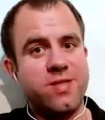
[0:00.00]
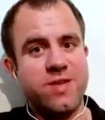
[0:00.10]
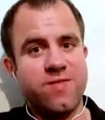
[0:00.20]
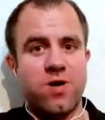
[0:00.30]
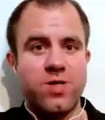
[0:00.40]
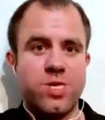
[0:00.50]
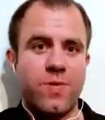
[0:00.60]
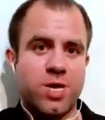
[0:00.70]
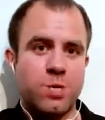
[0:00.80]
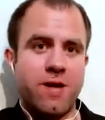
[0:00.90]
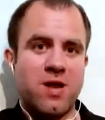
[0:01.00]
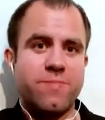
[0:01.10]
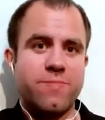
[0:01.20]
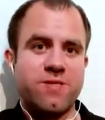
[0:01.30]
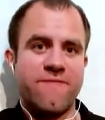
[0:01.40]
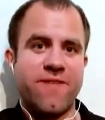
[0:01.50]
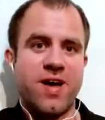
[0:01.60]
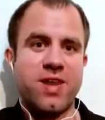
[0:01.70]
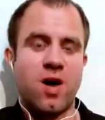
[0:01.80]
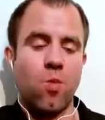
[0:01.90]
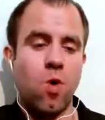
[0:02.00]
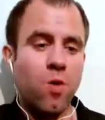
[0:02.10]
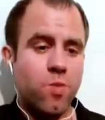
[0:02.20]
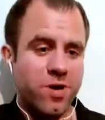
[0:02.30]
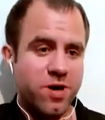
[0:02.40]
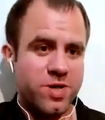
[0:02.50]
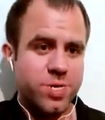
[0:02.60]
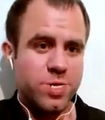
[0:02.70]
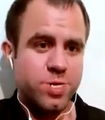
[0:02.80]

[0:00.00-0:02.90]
You've got to experiment to find out what works.